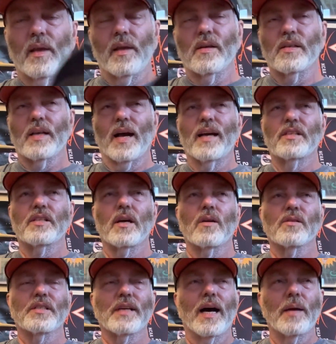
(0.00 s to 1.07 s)
Because I
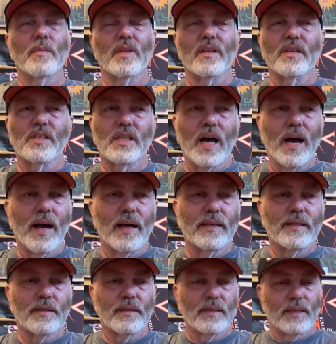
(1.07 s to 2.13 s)
saw Simon
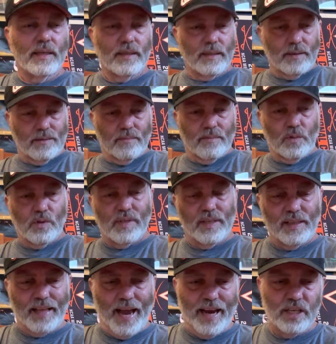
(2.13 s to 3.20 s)
Lizotte, was
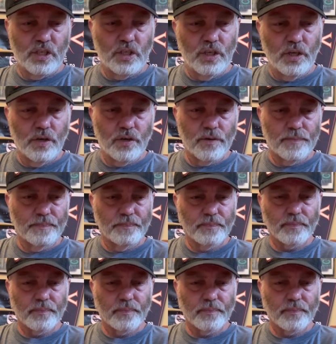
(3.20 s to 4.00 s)
it last year?